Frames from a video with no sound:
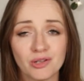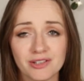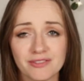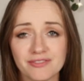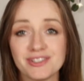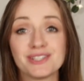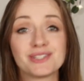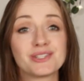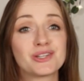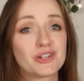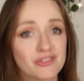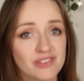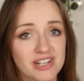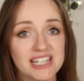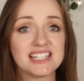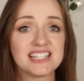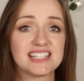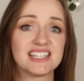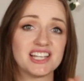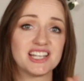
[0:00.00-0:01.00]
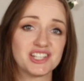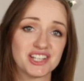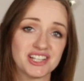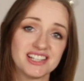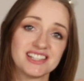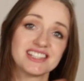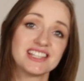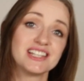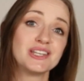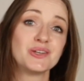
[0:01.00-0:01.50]
of these great
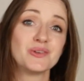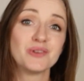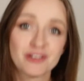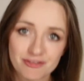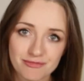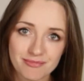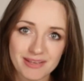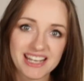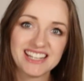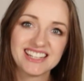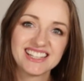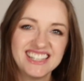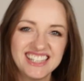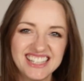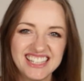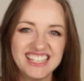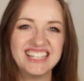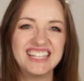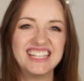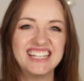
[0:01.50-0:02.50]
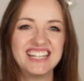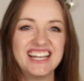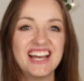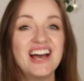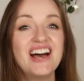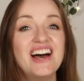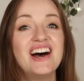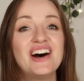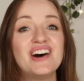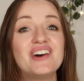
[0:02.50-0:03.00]
decisions that you have made.
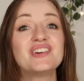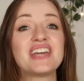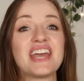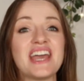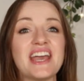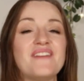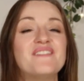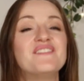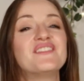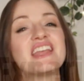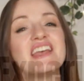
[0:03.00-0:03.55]
Okay,